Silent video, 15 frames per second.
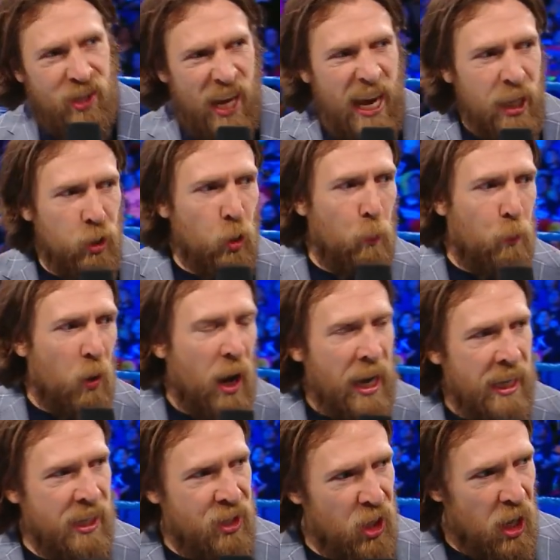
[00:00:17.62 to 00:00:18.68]
Daniel
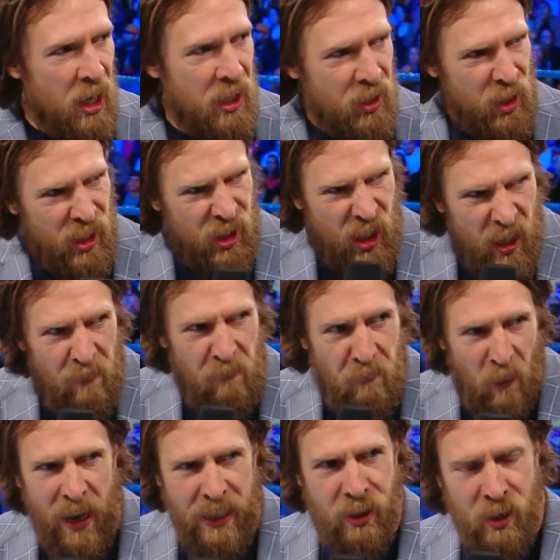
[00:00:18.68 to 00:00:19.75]
Bryan does, is he
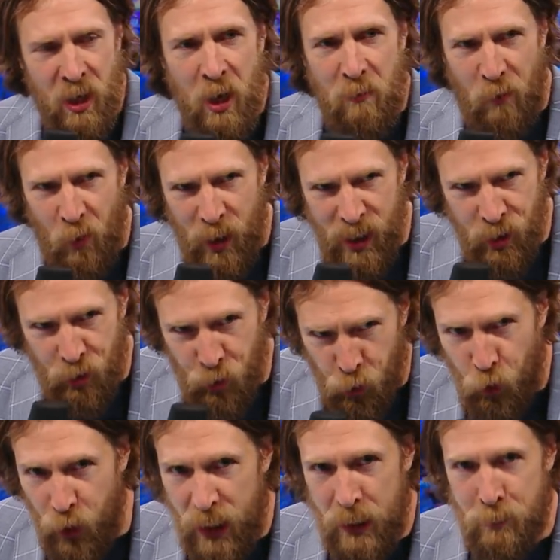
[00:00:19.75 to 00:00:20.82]
fights for his
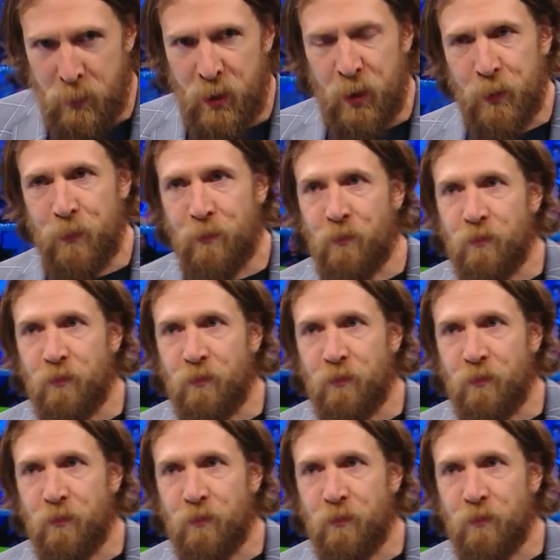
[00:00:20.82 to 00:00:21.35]
dreams.